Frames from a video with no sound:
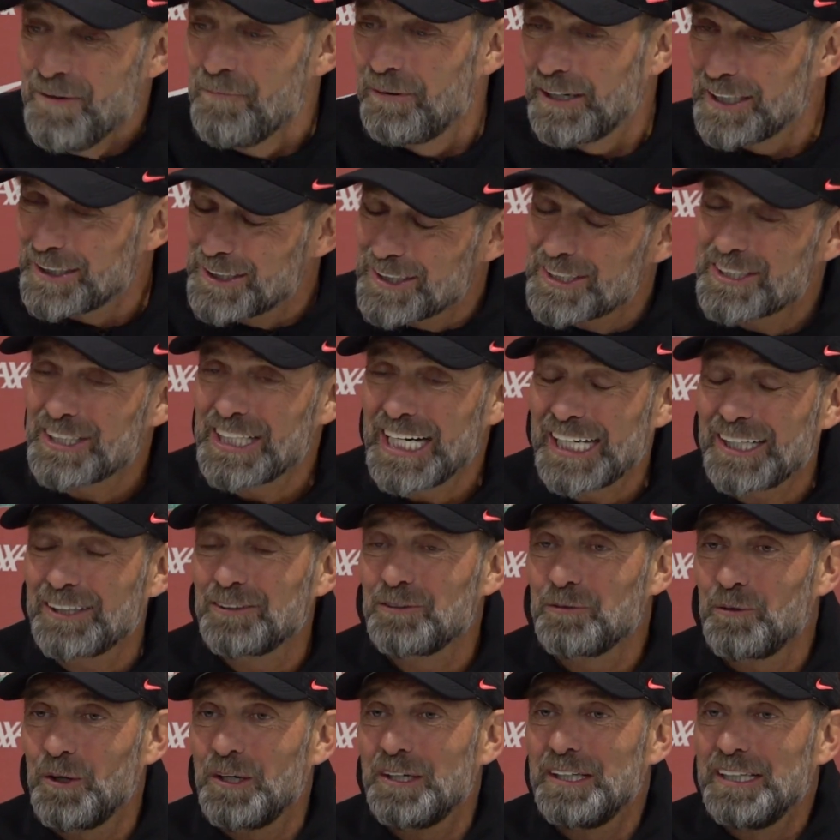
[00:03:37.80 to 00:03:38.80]
But it's a
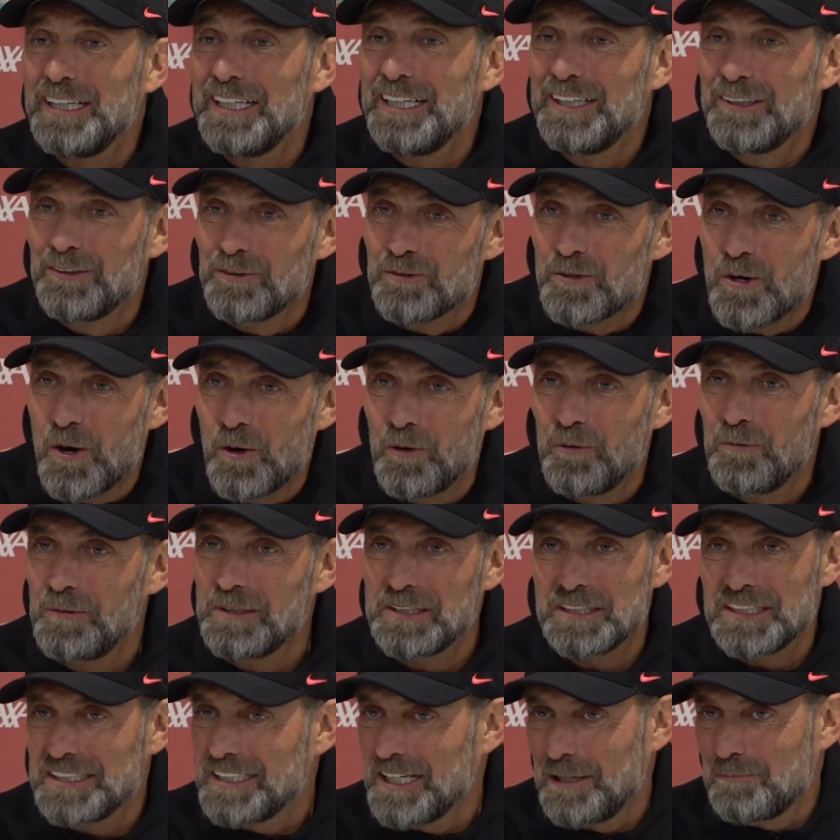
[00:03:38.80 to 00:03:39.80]
second 1-0 in a row,
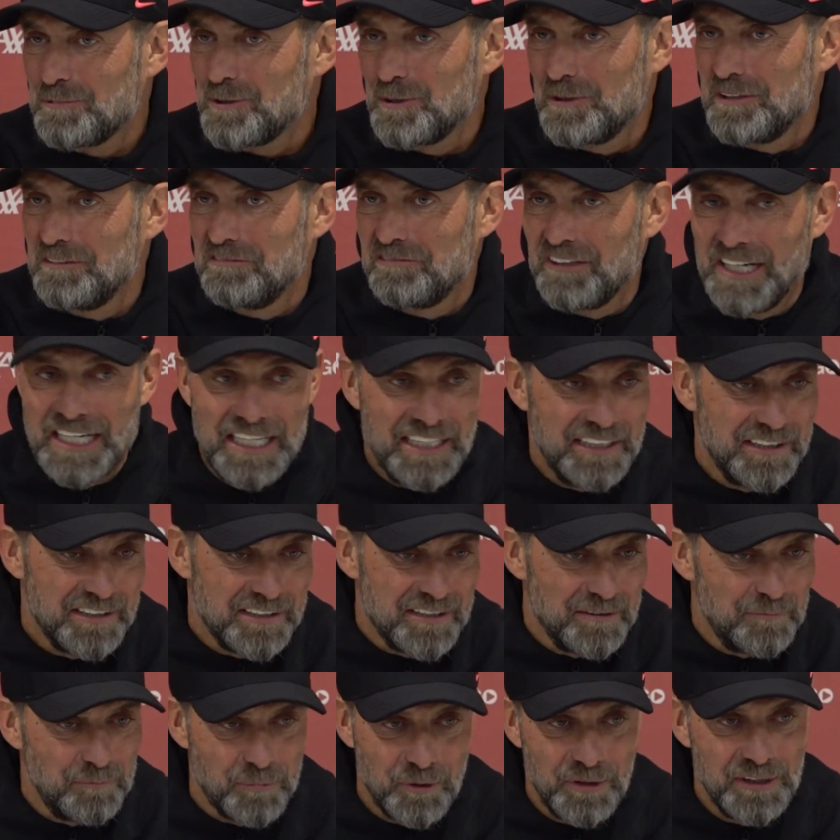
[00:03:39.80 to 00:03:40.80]
which is absolutely fine.
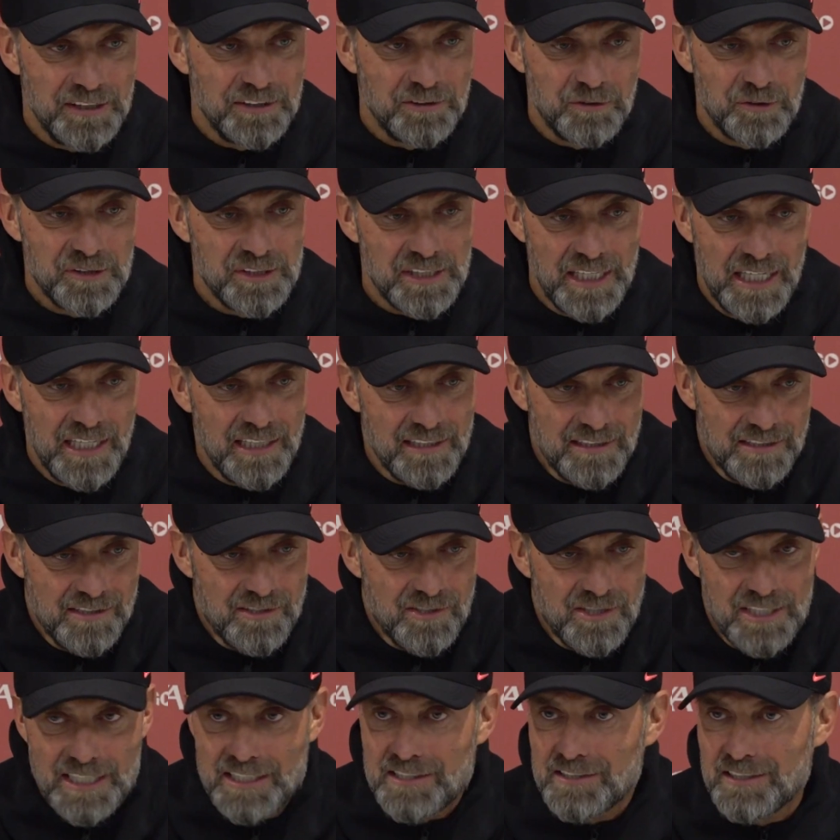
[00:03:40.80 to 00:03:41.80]
It's a brilliant result.
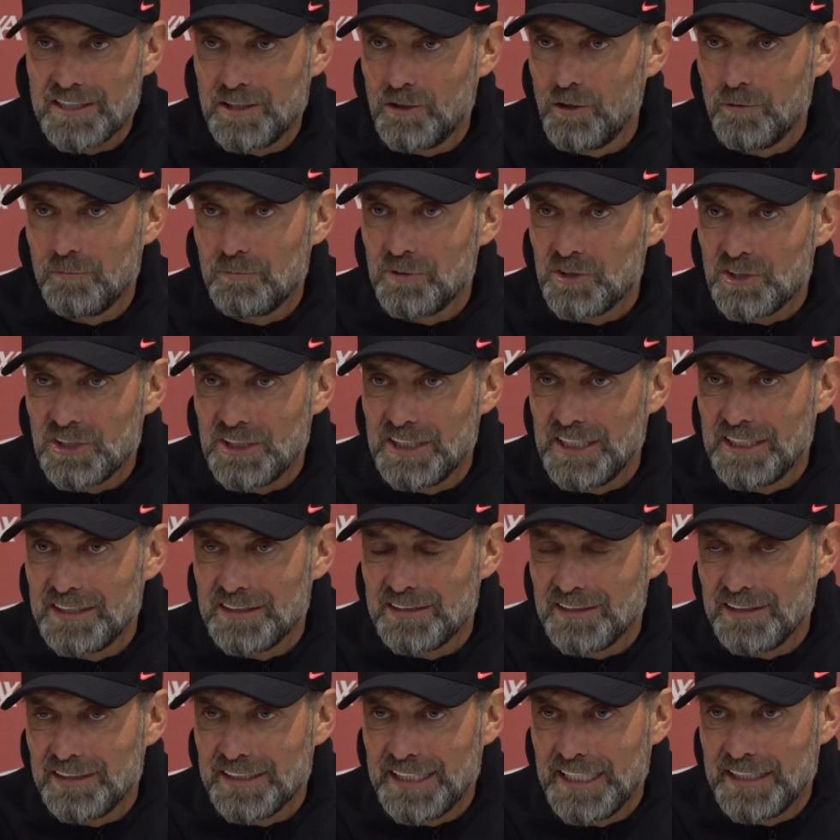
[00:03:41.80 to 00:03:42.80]
It's just then, obviously,
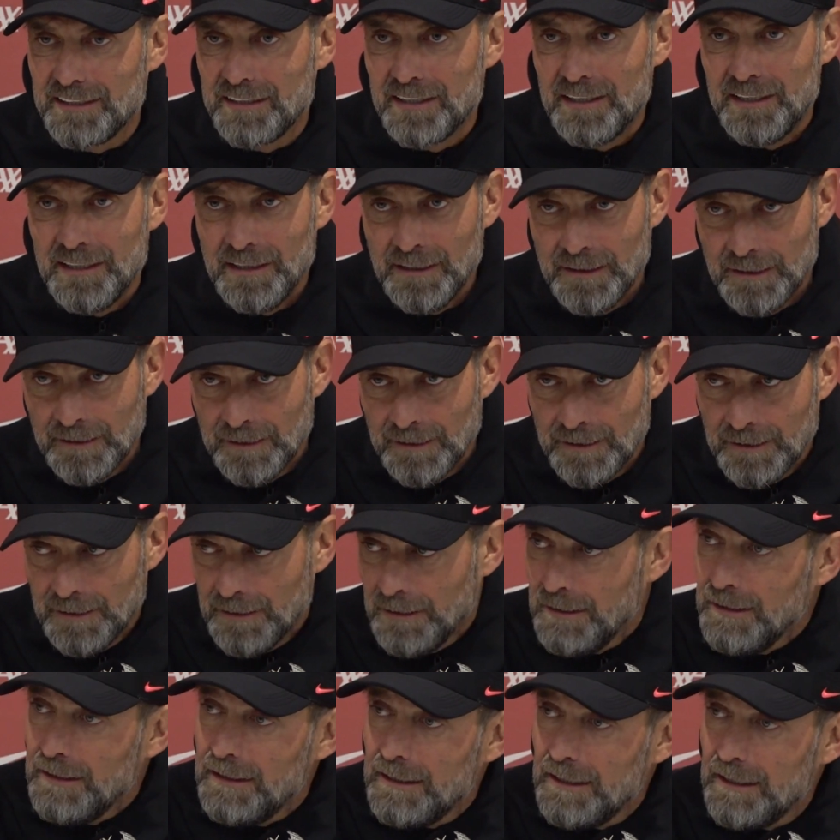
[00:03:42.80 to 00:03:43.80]
until the end.
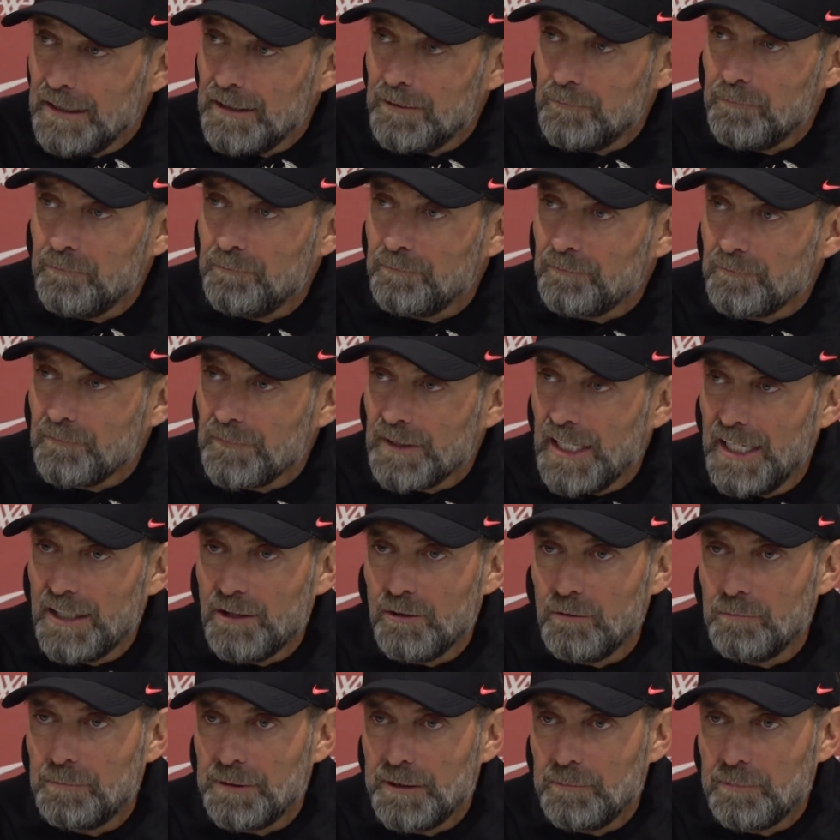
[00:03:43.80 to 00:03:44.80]
I
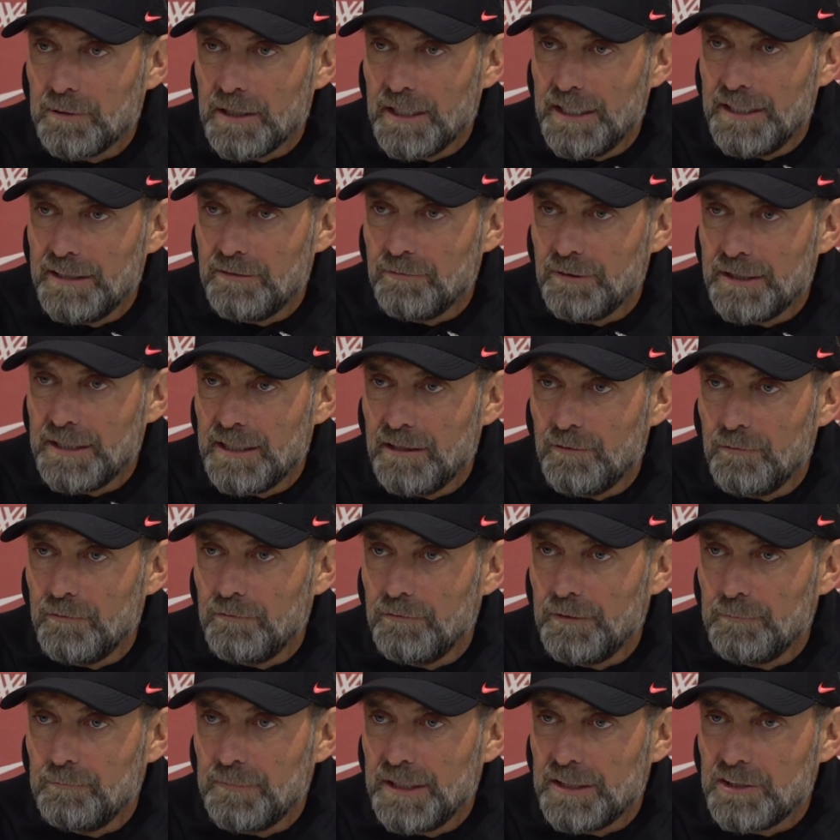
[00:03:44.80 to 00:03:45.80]
know people hate when I
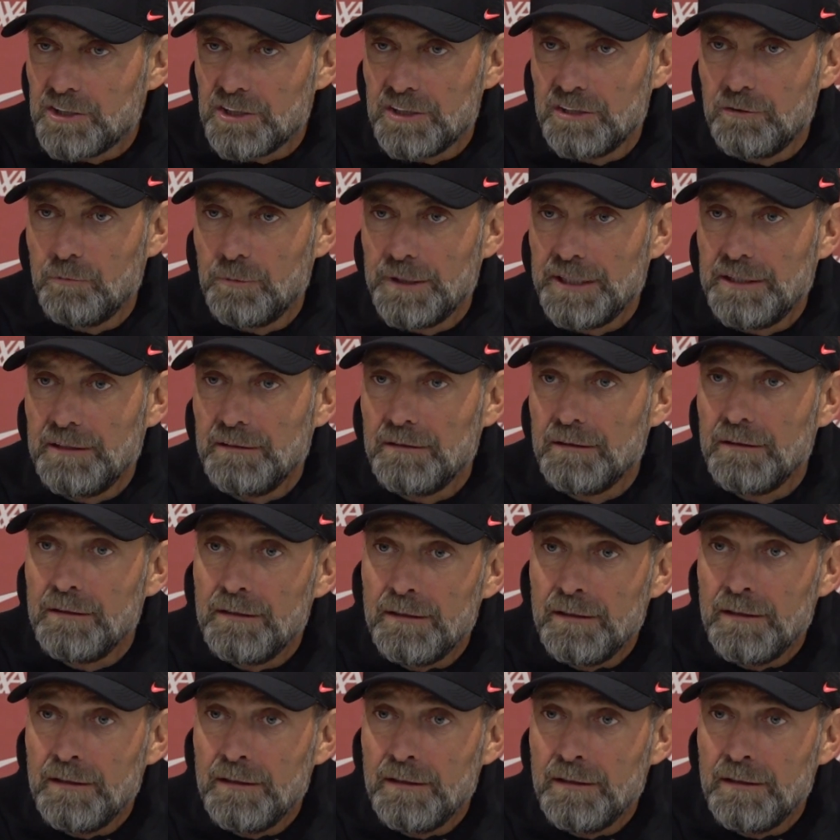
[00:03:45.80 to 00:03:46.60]
mention the wind.